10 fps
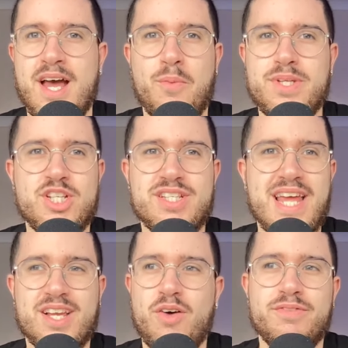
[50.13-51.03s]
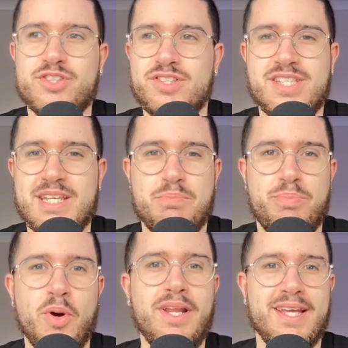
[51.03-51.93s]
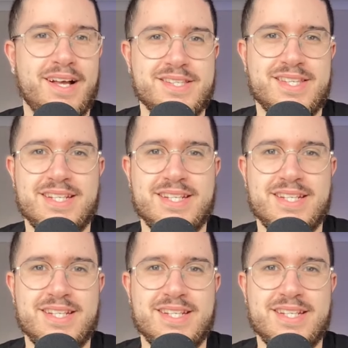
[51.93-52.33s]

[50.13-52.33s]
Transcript: We just let Coventry City bully us.